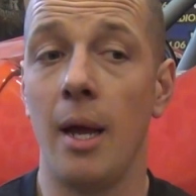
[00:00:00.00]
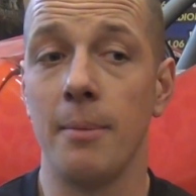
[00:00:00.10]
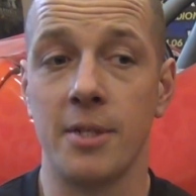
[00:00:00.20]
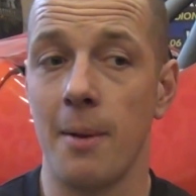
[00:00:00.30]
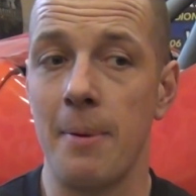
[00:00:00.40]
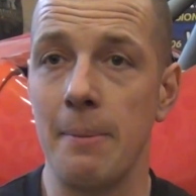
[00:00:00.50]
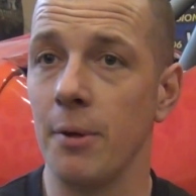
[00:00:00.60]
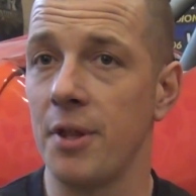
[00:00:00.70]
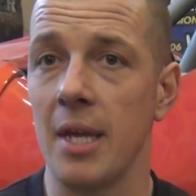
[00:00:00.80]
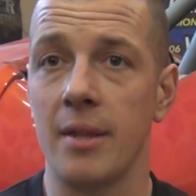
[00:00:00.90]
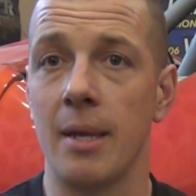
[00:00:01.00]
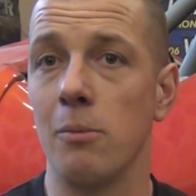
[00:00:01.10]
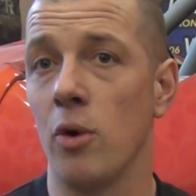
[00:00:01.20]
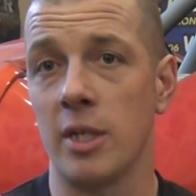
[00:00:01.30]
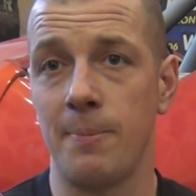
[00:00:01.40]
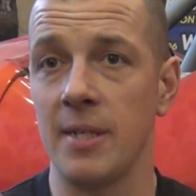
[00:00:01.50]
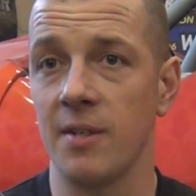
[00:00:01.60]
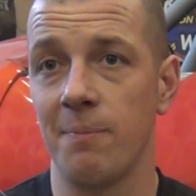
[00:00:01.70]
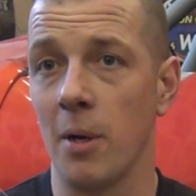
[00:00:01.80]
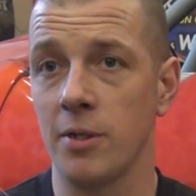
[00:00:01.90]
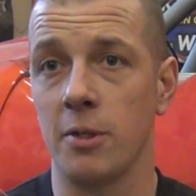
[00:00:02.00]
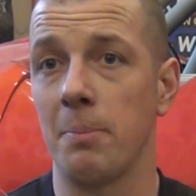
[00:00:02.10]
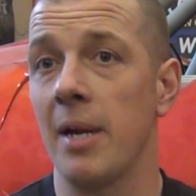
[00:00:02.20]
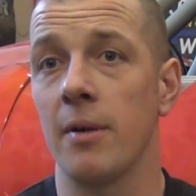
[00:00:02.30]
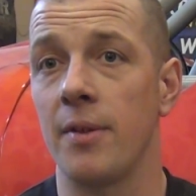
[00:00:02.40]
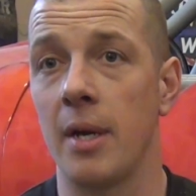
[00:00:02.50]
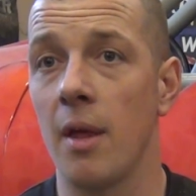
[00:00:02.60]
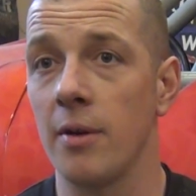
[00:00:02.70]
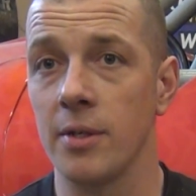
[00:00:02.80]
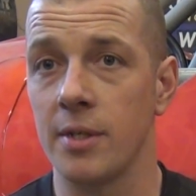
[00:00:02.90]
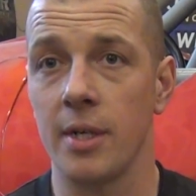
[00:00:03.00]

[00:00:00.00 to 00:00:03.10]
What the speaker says: Some people think that more expensive parts are better than others.